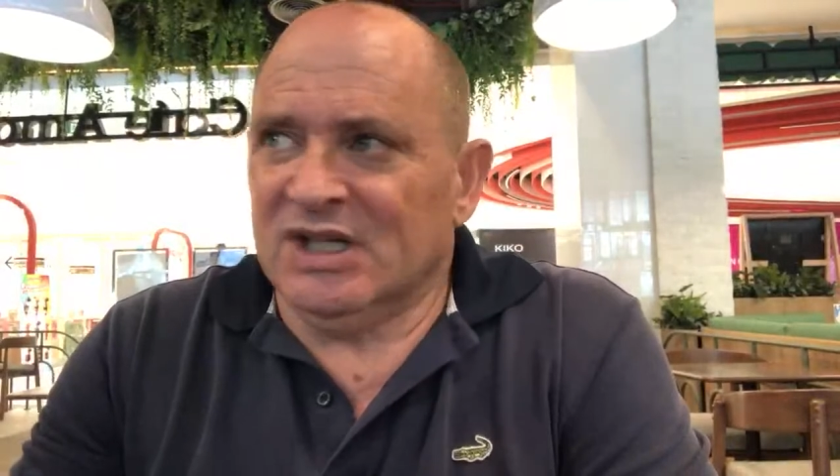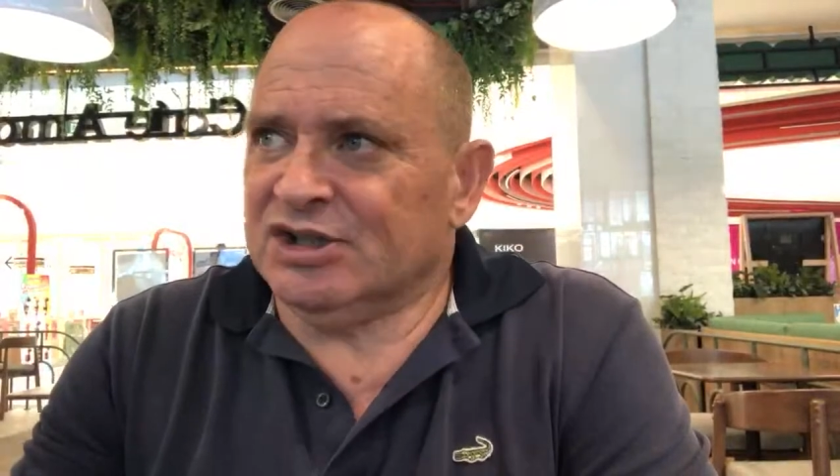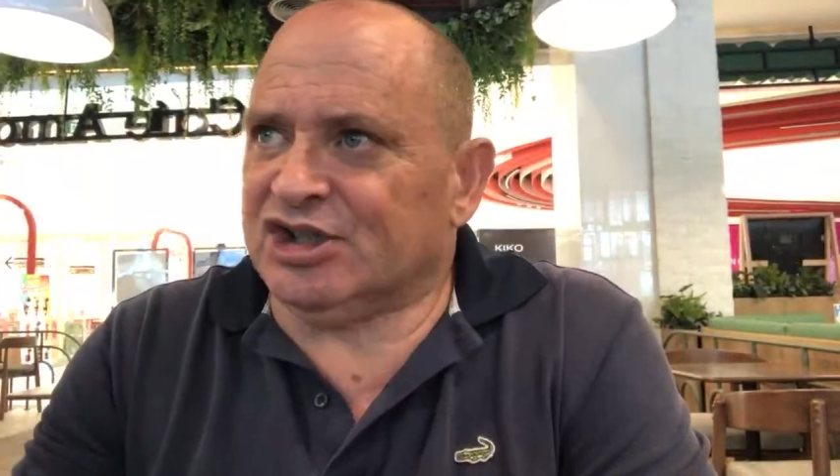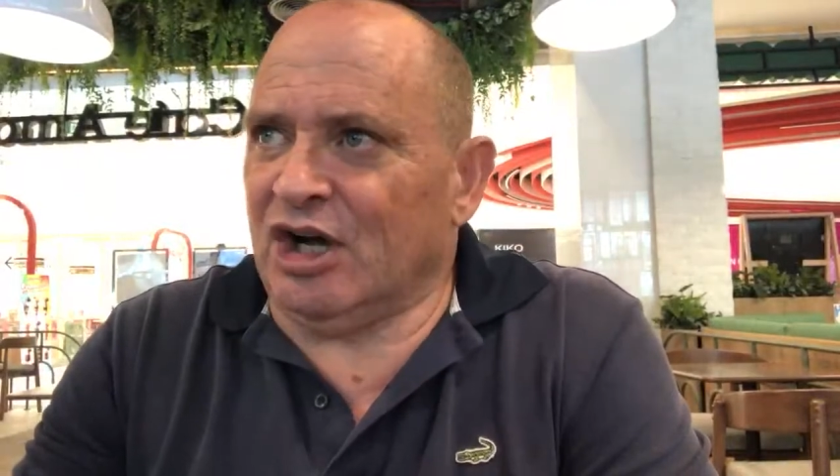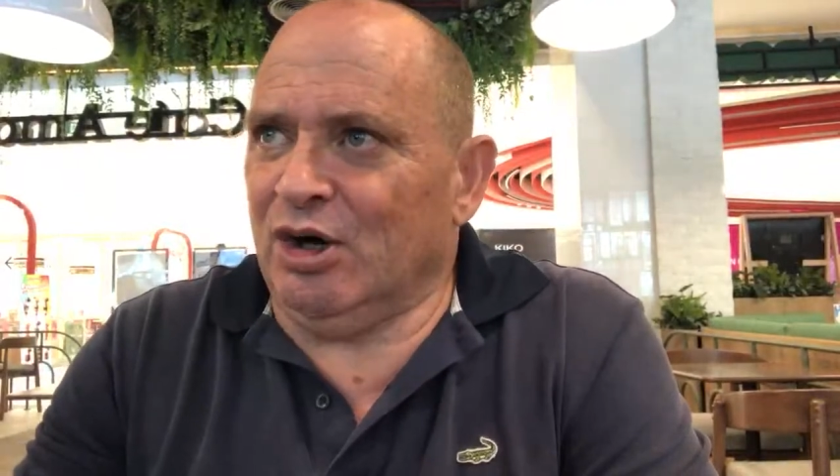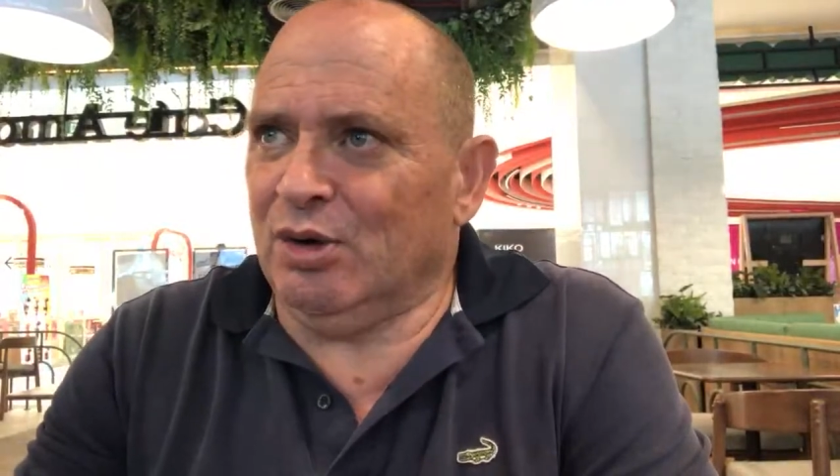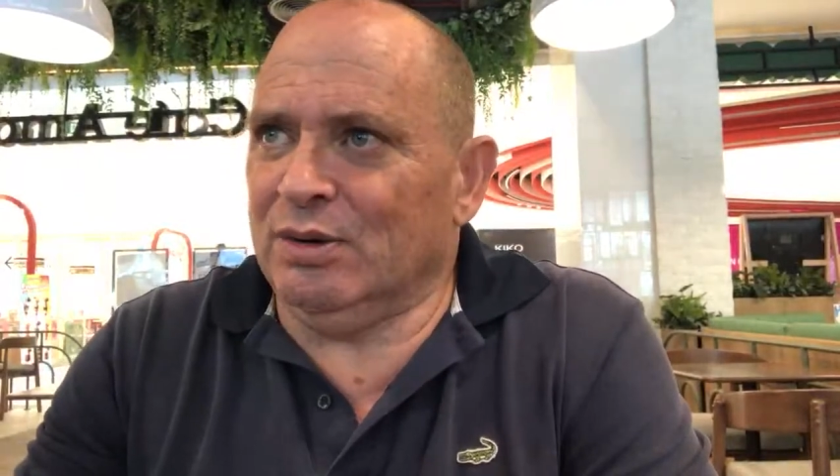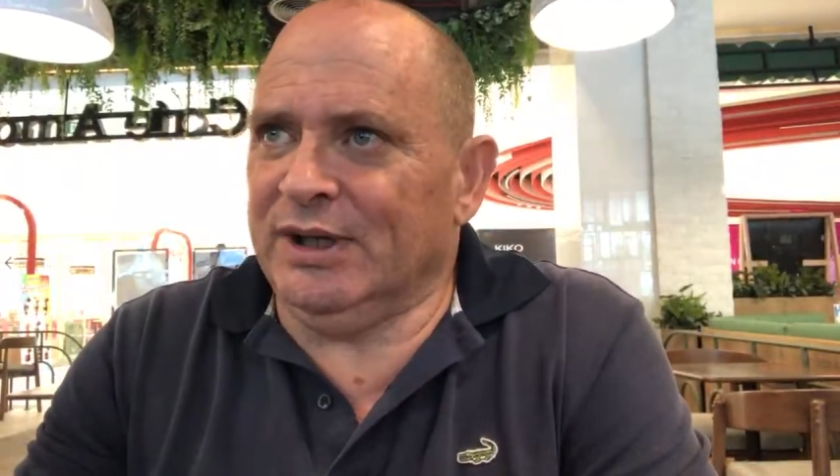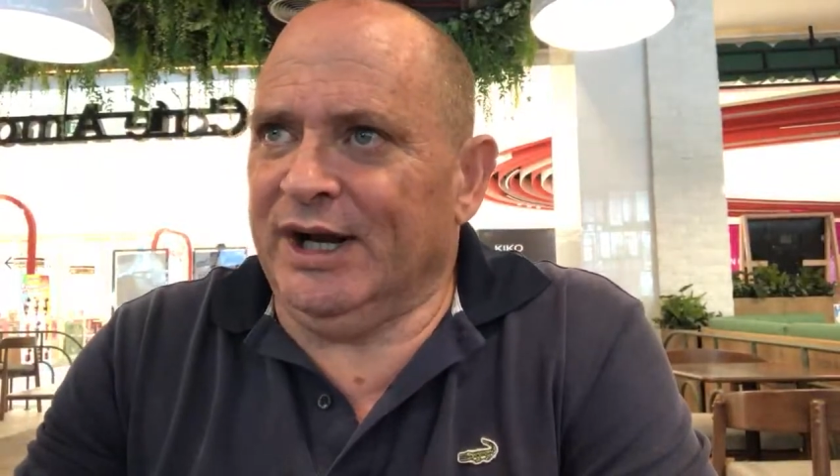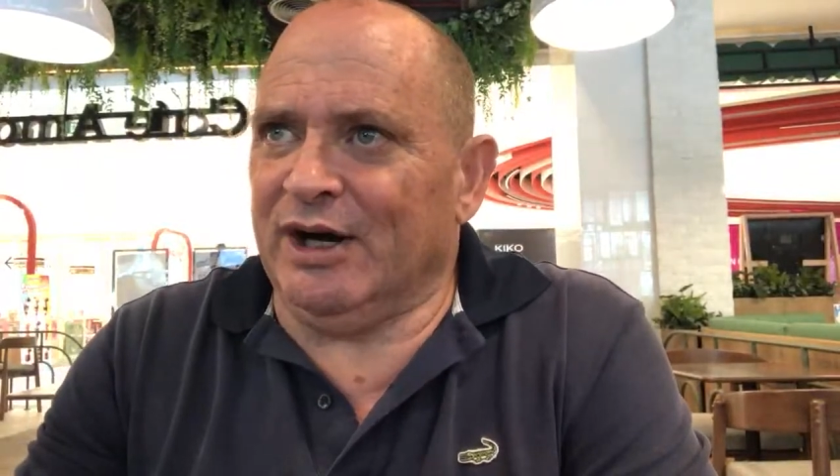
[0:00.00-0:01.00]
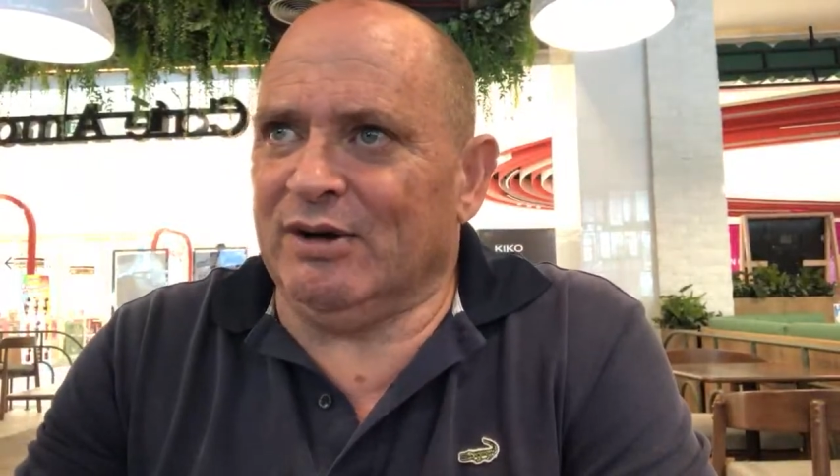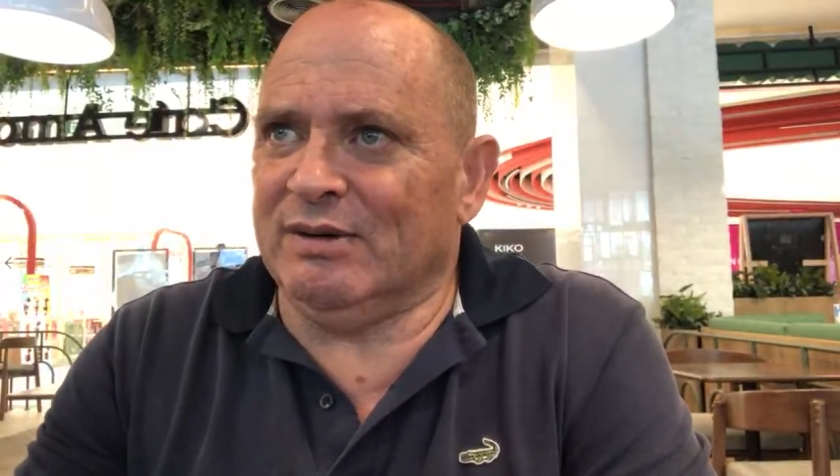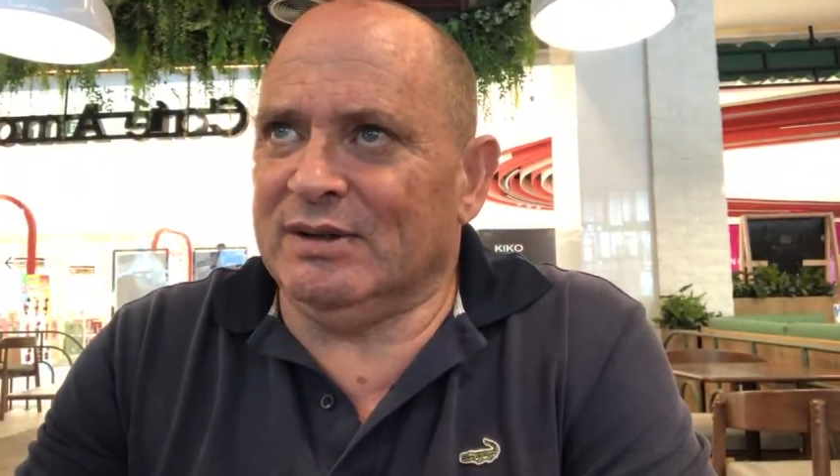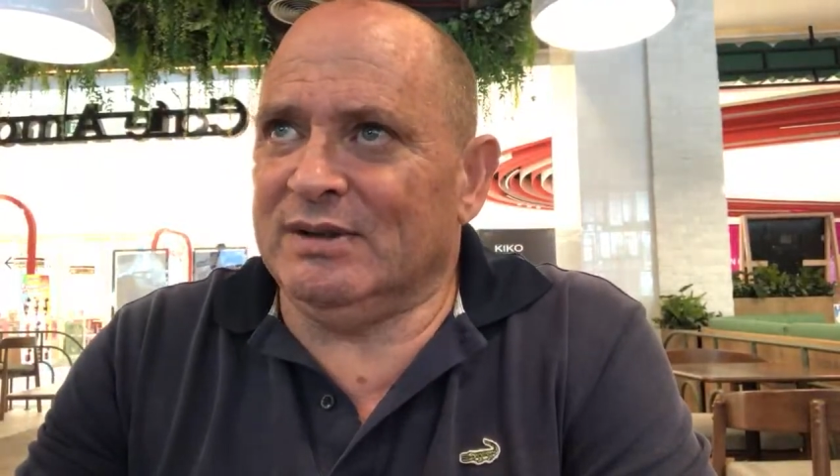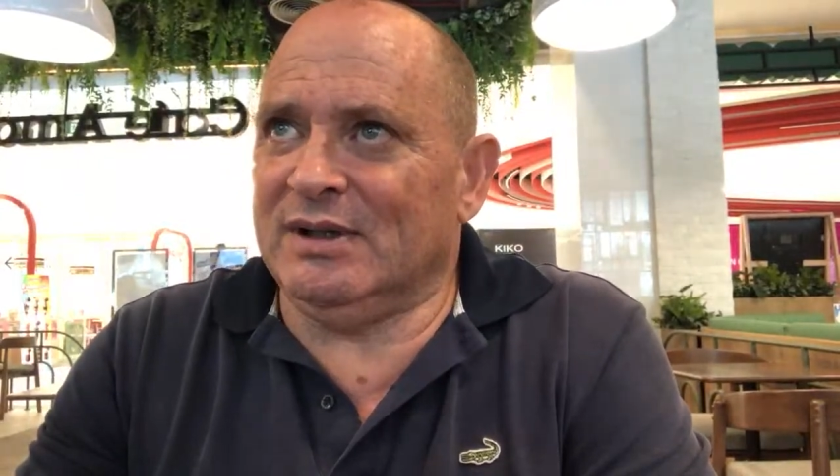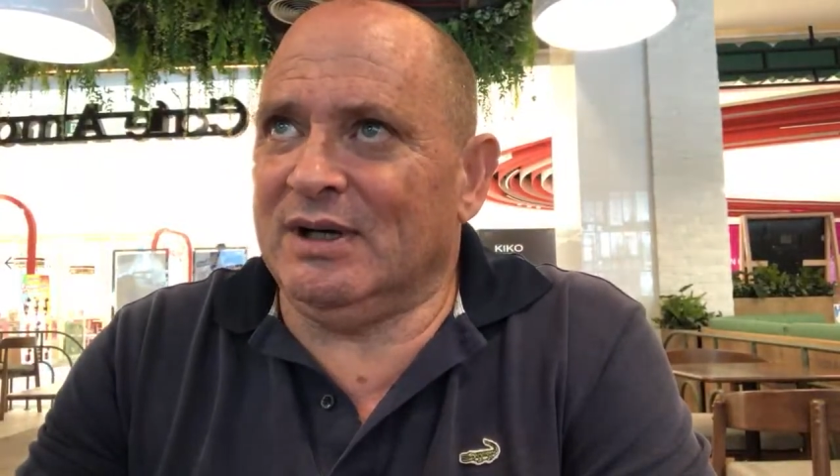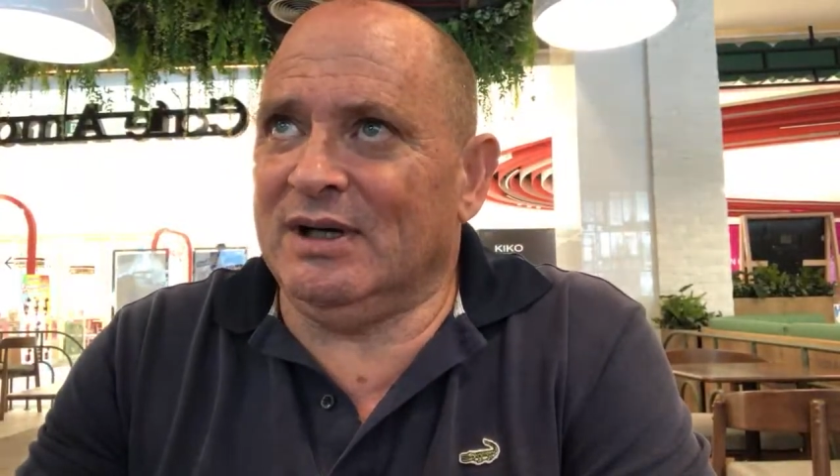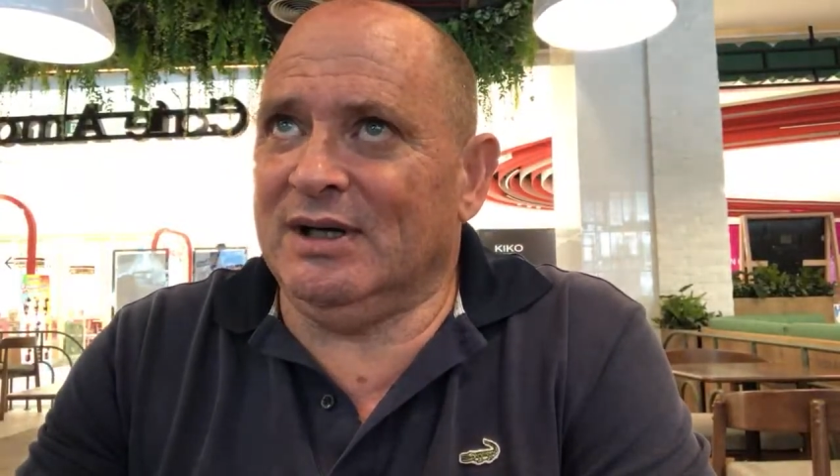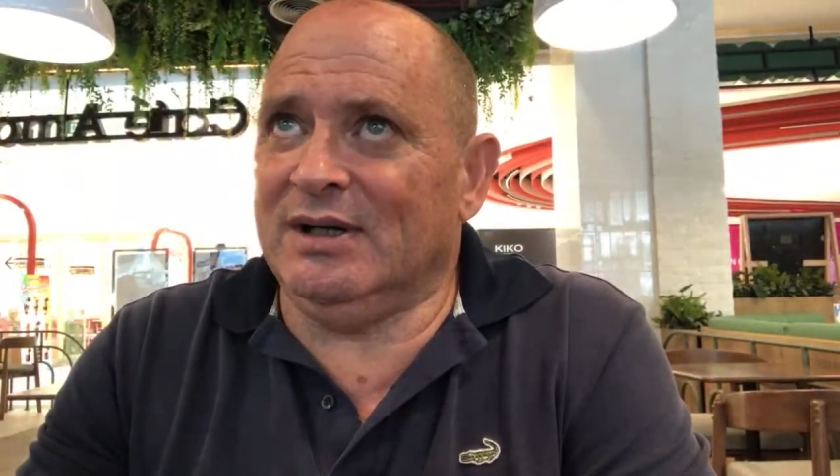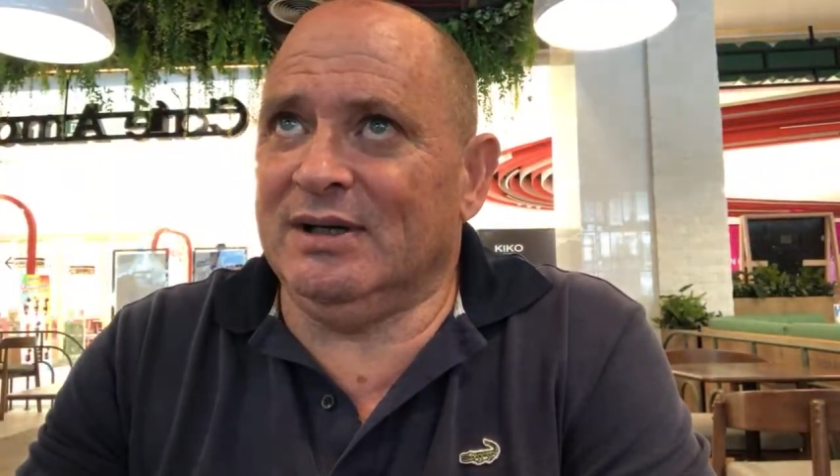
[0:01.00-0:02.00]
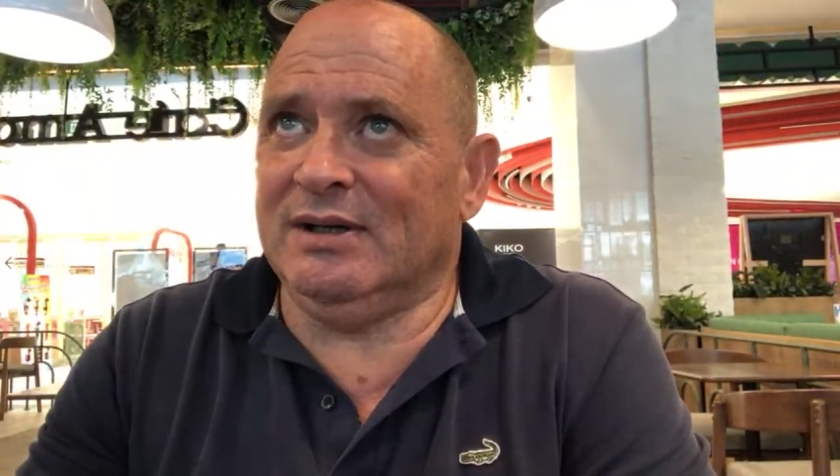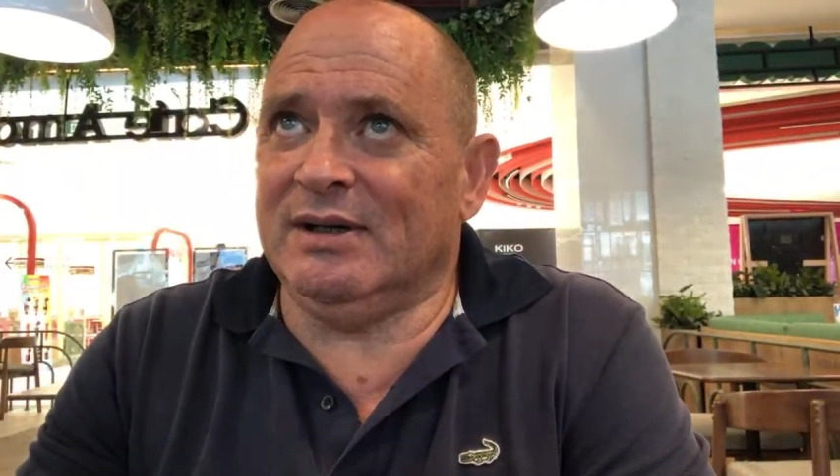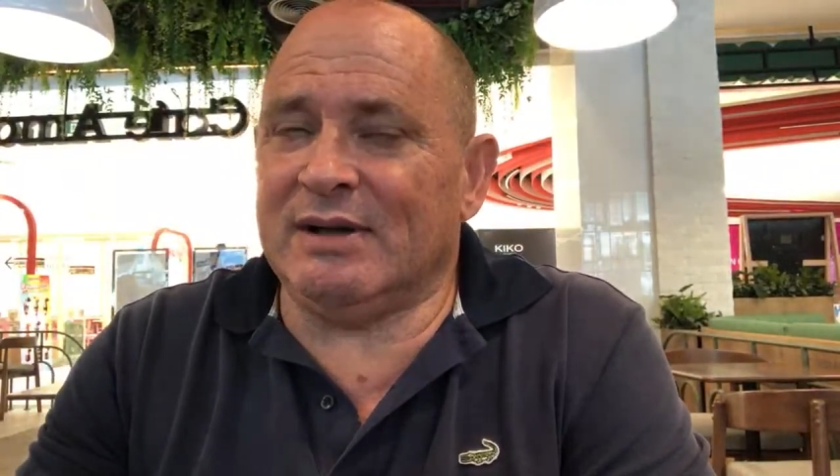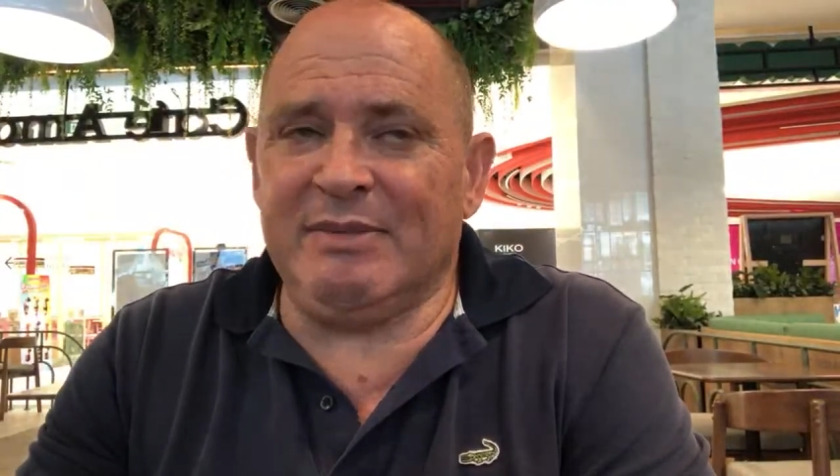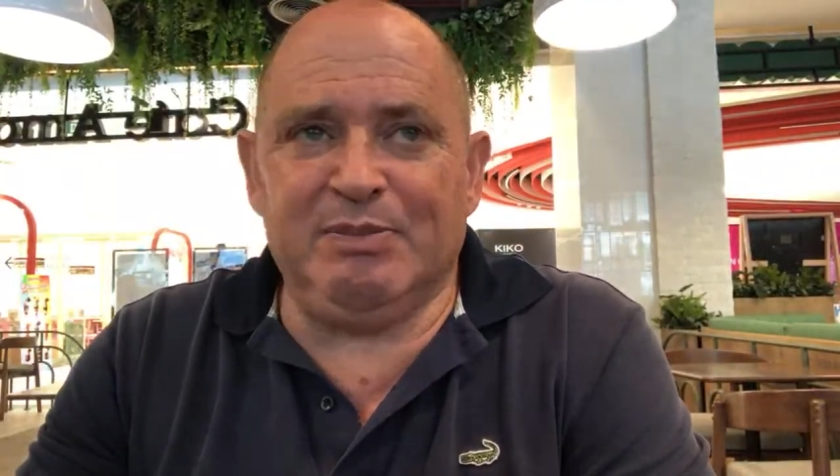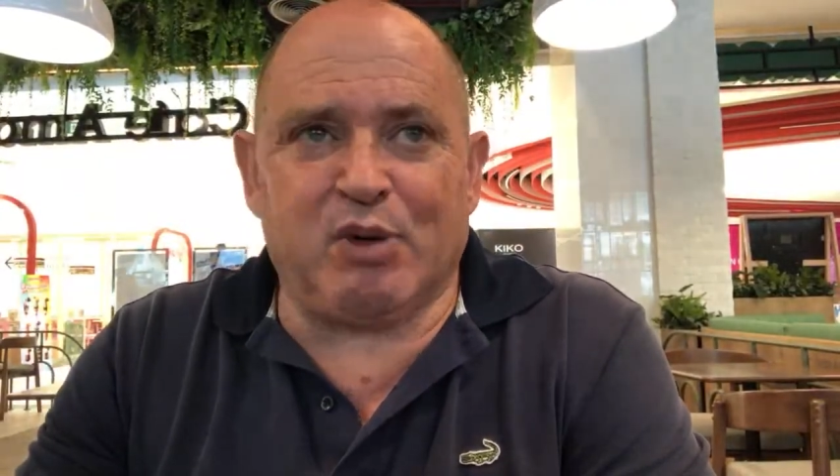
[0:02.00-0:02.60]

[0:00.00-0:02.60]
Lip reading: So, you know, I mean,